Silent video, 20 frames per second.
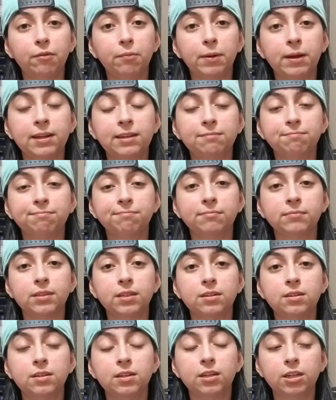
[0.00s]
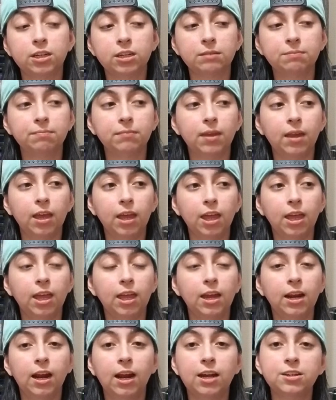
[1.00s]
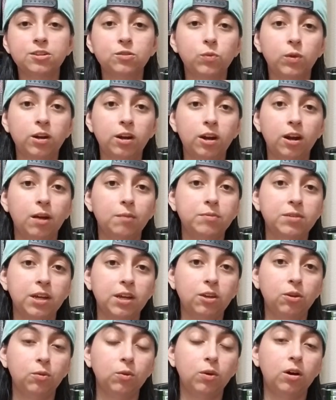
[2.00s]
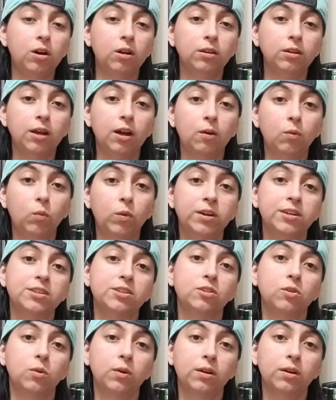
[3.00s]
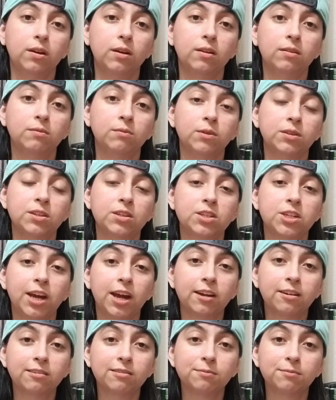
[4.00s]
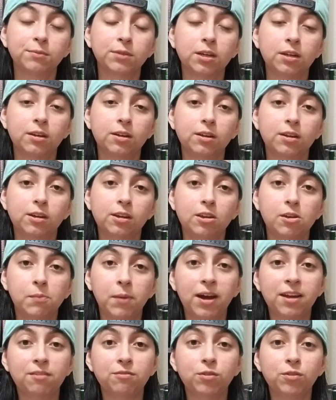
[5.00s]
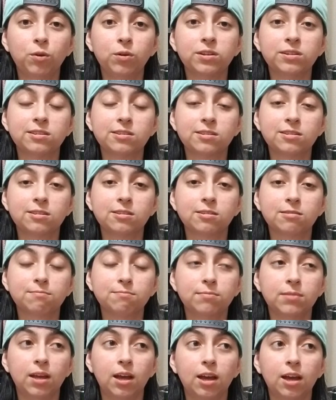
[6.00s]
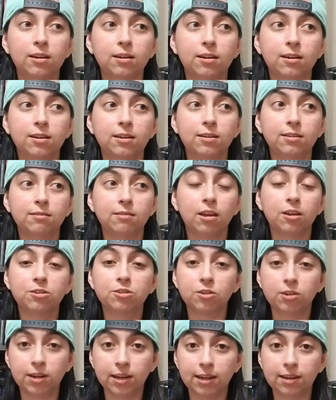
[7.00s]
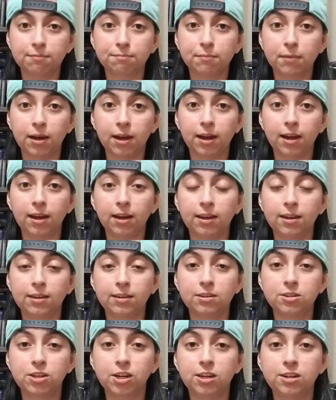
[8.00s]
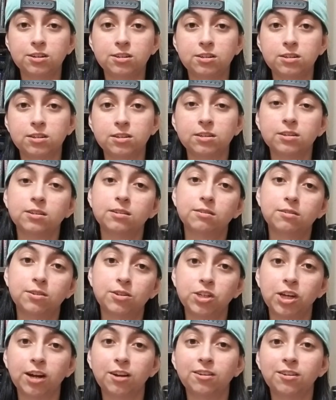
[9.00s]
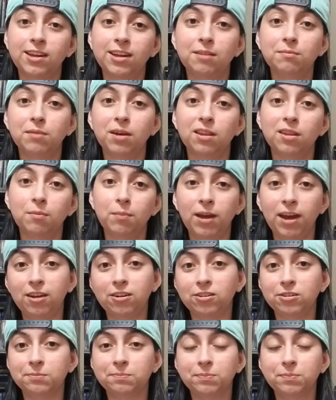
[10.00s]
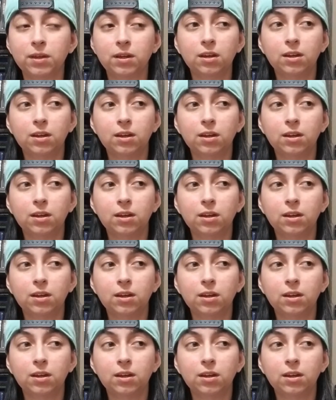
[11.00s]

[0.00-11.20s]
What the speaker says: everybody, Linda here, and I just wanted to update you all on what is going on with the channel. You might have noticed that yesterday I changed the channel name and the banner.